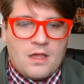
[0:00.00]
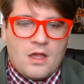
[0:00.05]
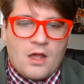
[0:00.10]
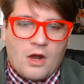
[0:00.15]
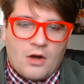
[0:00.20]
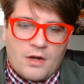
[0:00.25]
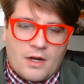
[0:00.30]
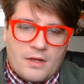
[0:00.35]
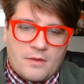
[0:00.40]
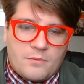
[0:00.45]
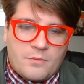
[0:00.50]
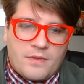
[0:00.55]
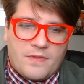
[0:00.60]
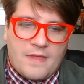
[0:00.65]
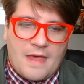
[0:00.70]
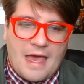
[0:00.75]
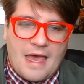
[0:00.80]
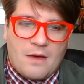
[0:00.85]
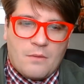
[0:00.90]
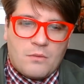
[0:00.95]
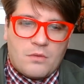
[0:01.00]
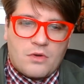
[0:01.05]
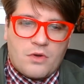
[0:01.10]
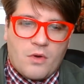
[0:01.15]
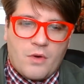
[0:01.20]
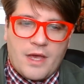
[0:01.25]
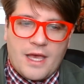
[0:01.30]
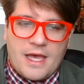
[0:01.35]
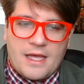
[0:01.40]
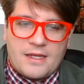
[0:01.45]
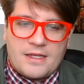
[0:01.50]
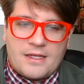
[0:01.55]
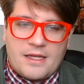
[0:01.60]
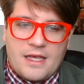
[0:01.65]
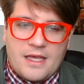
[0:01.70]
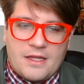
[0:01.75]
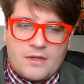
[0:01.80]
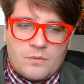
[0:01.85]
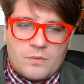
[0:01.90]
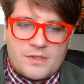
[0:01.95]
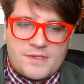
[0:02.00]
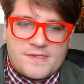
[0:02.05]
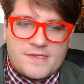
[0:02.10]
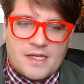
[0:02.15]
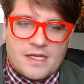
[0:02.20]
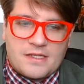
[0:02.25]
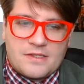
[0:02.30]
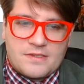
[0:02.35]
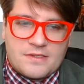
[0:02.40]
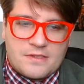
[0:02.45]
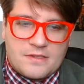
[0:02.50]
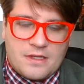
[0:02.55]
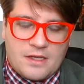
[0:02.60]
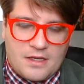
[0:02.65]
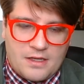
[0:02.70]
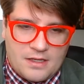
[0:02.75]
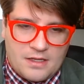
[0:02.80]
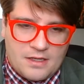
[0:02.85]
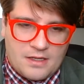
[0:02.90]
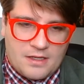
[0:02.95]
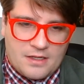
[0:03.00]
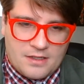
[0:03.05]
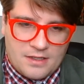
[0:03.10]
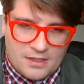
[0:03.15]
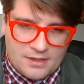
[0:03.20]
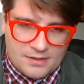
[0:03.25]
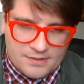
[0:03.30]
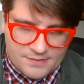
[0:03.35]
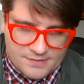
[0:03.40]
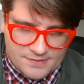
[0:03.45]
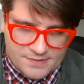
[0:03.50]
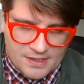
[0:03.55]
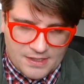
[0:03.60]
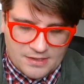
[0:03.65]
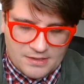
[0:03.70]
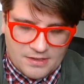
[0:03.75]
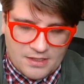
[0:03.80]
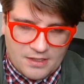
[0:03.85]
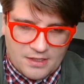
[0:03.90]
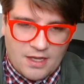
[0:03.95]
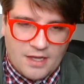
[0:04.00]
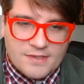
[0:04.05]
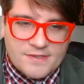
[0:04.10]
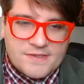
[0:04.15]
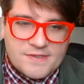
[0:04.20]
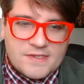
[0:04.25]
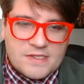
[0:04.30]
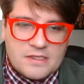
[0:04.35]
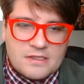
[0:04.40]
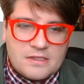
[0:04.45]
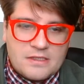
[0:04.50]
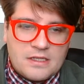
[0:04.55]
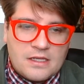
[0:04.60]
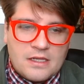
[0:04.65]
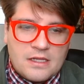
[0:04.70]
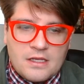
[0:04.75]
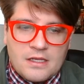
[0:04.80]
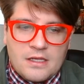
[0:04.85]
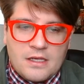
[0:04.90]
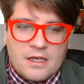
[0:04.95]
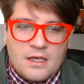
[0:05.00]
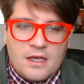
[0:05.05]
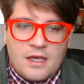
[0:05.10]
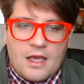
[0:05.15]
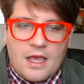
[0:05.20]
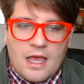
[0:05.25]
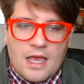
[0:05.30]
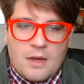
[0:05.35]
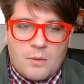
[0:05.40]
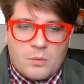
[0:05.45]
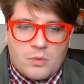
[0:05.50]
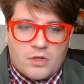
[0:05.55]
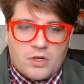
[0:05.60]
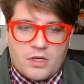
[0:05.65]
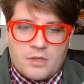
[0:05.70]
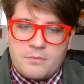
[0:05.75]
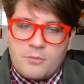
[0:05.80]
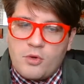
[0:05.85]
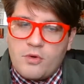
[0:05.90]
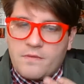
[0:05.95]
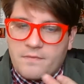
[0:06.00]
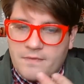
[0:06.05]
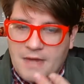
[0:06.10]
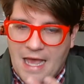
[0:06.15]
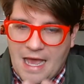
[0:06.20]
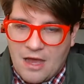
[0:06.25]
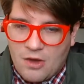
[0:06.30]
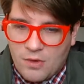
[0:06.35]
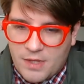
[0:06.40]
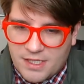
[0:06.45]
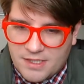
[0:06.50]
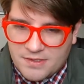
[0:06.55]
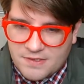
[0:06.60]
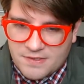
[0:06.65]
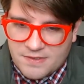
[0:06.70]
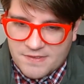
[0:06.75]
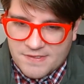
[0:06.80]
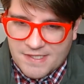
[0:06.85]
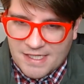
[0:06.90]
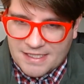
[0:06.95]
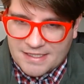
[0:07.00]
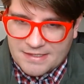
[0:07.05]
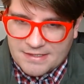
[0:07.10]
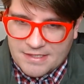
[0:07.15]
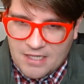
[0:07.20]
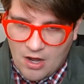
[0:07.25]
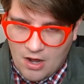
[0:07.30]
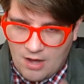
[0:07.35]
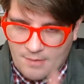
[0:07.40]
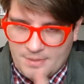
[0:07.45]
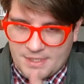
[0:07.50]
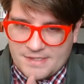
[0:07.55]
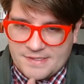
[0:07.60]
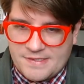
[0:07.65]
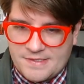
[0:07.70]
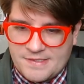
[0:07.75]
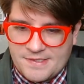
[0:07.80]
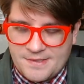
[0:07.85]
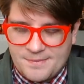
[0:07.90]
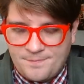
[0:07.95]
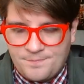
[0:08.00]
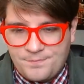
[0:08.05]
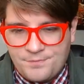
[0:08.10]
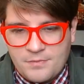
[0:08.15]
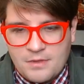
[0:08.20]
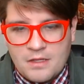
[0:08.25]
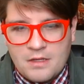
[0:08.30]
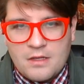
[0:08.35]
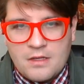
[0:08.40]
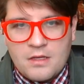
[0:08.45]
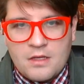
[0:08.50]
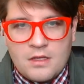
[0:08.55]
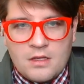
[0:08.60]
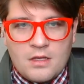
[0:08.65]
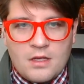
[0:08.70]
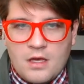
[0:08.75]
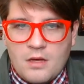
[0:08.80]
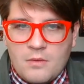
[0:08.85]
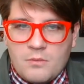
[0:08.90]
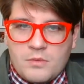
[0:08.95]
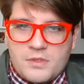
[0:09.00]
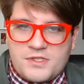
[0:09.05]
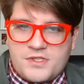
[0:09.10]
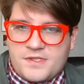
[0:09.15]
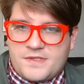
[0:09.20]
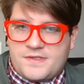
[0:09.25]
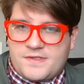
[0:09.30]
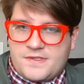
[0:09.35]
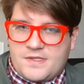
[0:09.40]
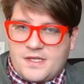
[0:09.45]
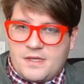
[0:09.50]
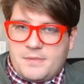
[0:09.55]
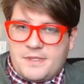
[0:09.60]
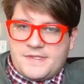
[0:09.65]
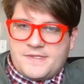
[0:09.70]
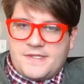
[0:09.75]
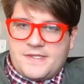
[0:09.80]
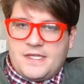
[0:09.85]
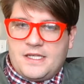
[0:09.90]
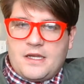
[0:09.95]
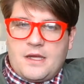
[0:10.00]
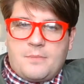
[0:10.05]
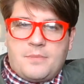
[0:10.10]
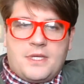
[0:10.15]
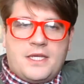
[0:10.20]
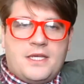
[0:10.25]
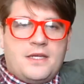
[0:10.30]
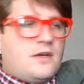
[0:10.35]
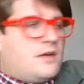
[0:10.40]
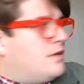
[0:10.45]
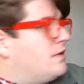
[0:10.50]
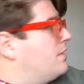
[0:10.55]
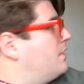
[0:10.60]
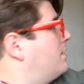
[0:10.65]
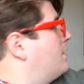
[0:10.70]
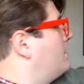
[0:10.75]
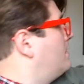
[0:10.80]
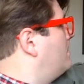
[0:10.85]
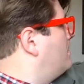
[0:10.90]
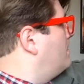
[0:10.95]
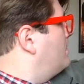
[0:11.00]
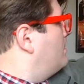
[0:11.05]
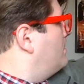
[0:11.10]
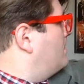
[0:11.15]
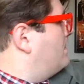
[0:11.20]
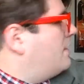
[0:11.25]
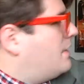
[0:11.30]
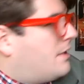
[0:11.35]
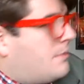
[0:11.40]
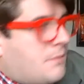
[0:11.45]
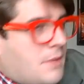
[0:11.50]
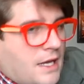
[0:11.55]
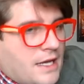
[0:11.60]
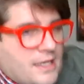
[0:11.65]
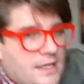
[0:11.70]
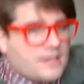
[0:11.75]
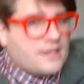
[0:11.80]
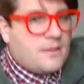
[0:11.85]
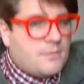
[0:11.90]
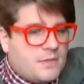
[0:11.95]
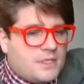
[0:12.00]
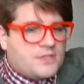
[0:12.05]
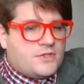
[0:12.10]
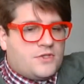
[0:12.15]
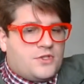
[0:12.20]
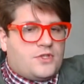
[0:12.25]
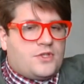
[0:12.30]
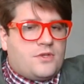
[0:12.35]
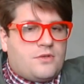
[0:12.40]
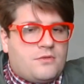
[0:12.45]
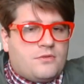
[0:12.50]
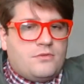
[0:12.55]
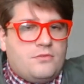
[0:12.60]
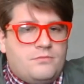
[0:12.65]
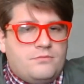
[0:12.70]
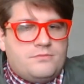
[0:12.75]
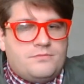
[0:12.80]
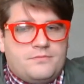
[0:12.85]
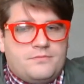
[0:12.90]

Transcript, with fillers: All right, and with that, we'll go ahead and end with Saint uh, Saint Augustine, and we're going to move now into Saint Thomas um, which is can be seen up here in my image. Oop,